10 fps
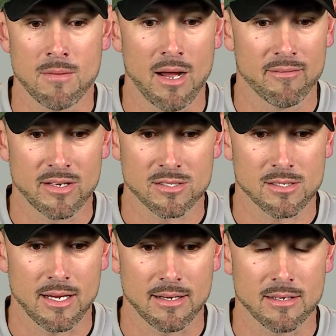
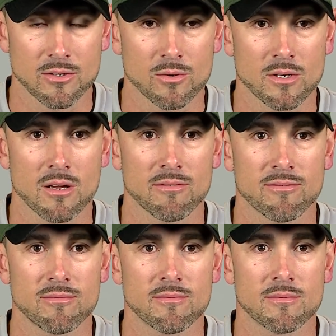obviously I didn't do
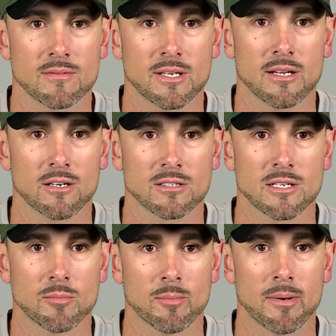enough to get our
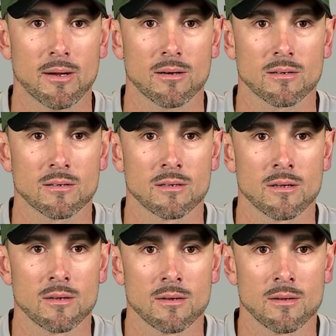team prepared
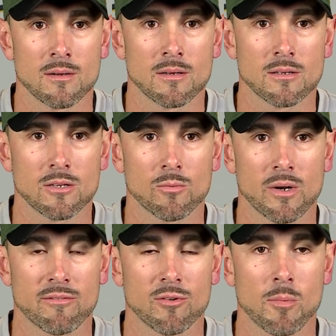to
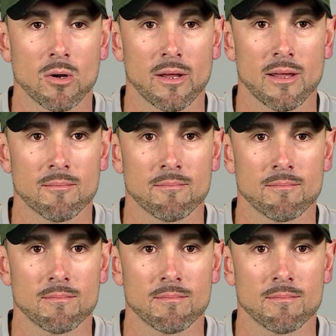win a football game.